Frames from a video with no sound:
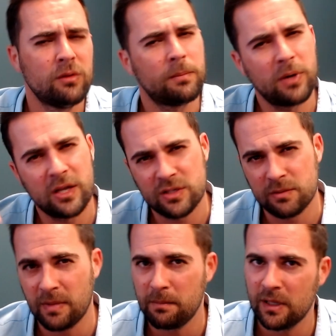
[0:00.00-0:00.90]
The process
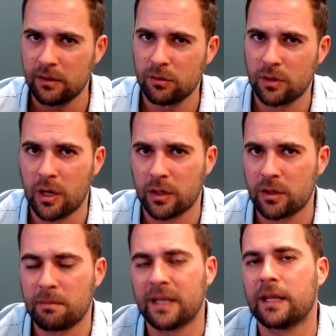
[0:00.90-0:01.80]
may be a little longer.
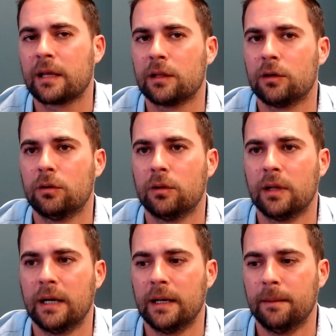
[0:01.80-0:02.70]
It may take a little
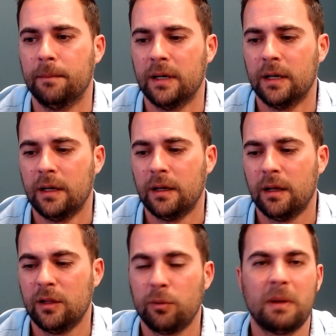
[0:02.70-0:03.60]

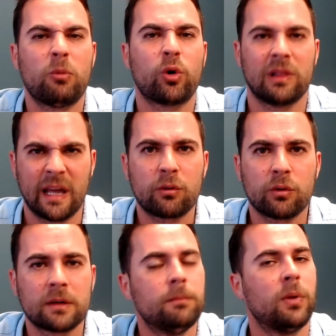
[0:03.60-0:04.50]
bit more
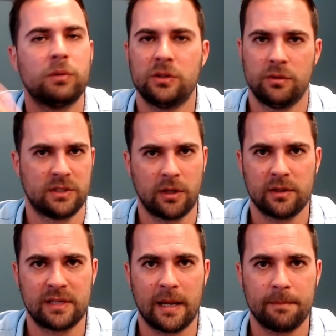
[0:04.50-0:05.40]
legwork, but we do this all the
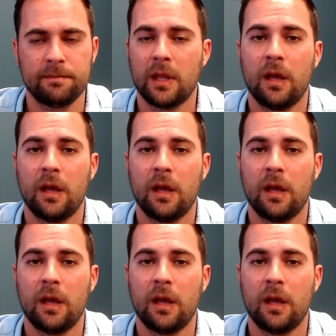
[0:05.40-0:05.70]
time.